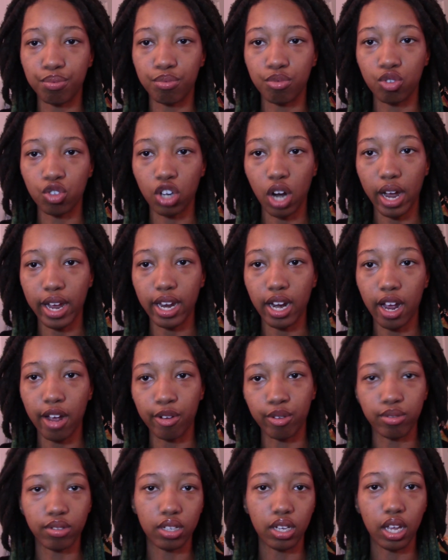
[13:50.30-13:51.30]
try it
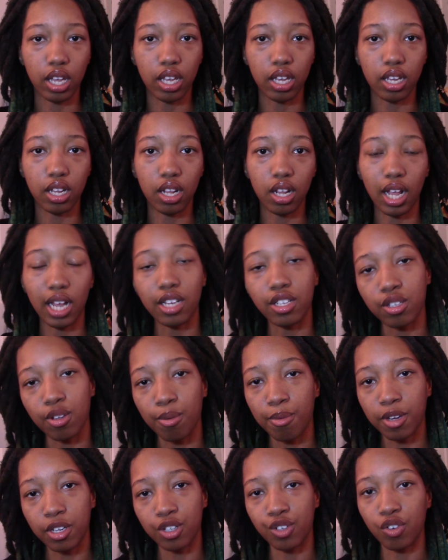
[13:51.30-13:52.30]
out. And thanks so
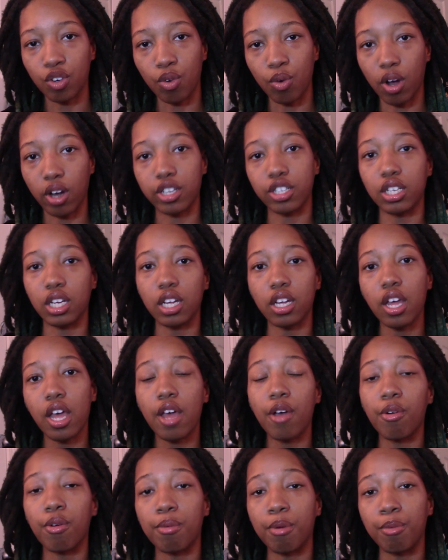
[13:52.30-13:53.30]
much for watching.
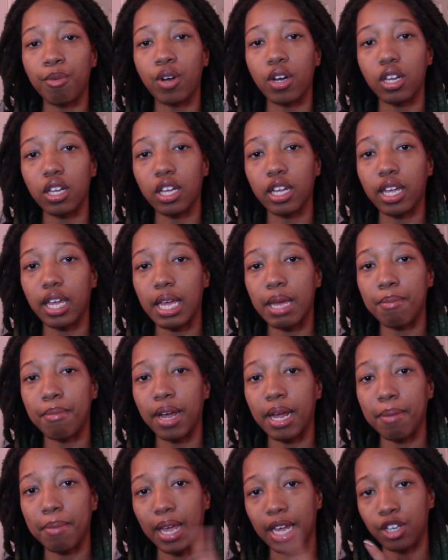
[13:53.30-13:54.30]
Remember to look at
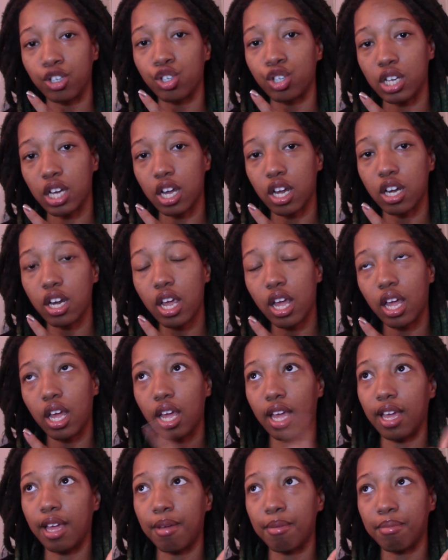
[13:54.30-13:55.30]
my Patreon
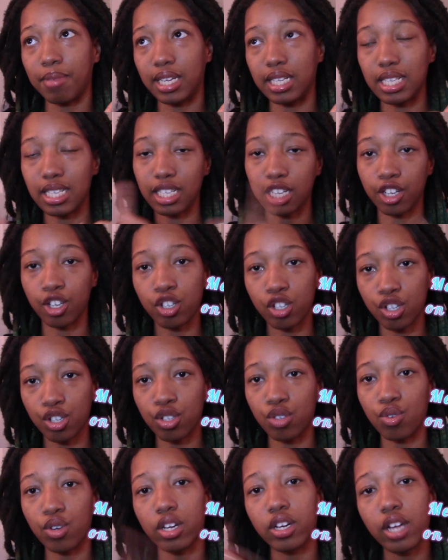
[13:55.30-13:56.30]
and my sticker
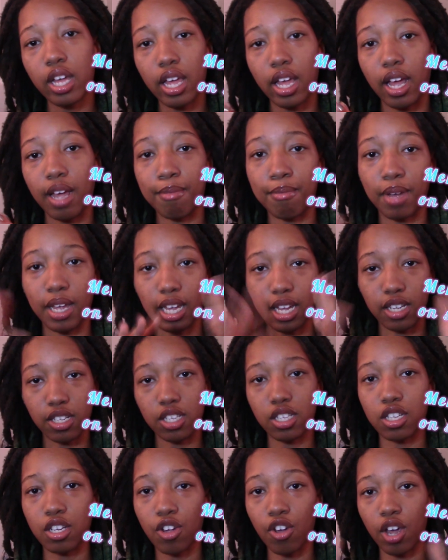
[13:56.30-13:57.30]
store and my
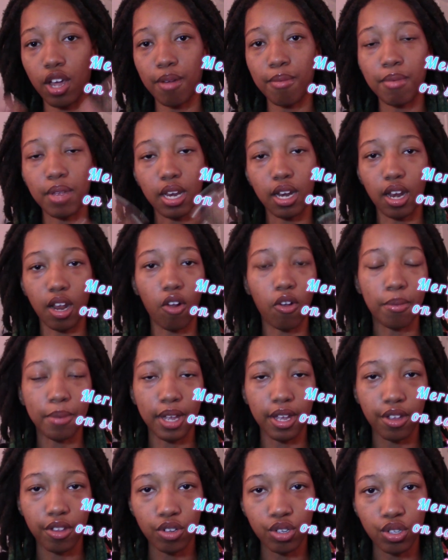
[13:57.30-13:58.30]
Instagram and all
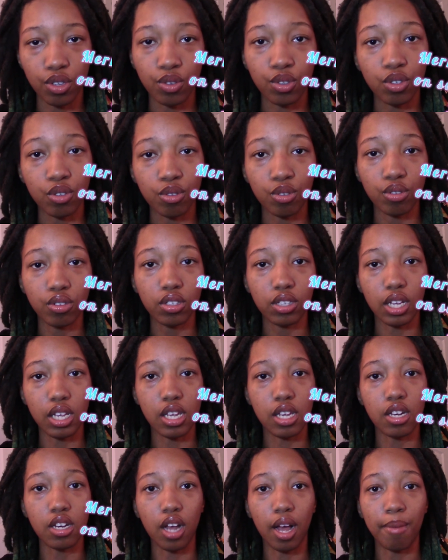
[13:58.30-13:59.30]
my other socials.
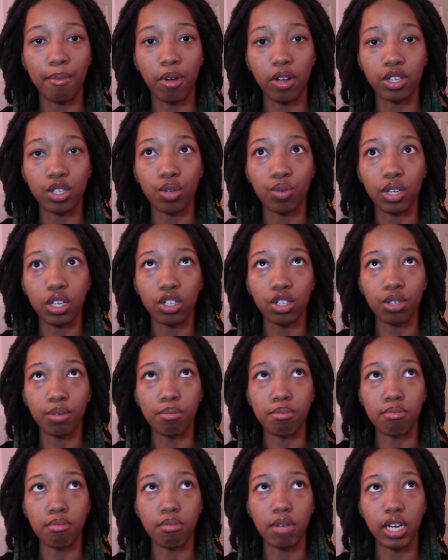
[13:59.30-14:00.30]
And I'm on Twitch
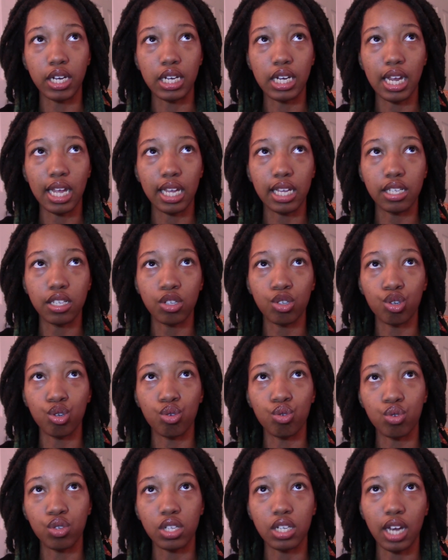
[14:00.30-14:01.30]
Mondays,
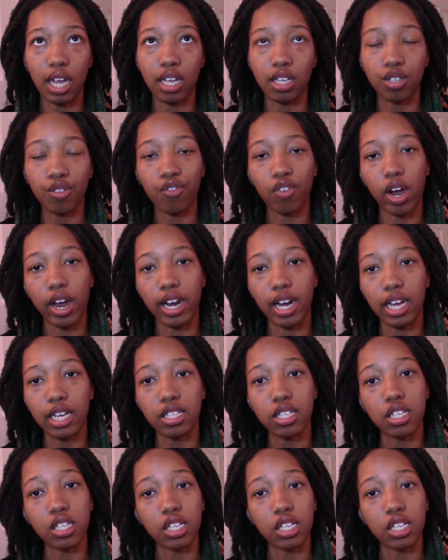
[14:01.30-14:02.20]
Tuesdays, Fridays, and